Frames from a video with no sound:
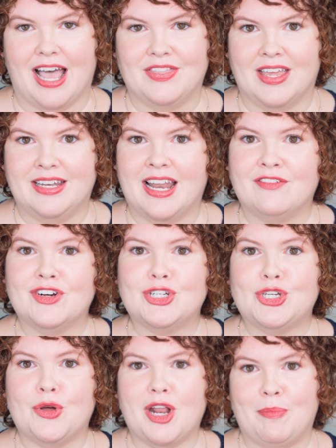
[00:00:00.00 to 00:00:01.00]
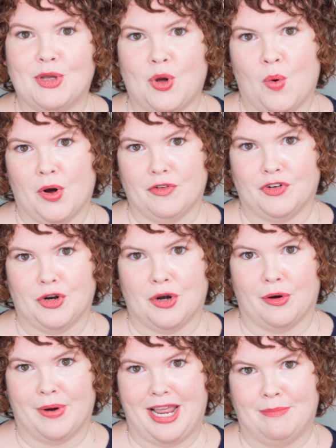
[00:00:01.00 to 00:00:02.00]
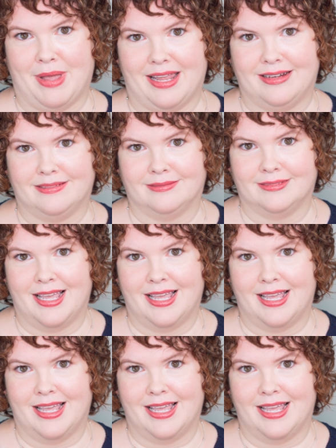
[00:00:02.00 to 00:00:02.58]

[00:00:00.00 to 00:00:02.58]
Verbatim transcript: and then never showed up in court for her arraignment.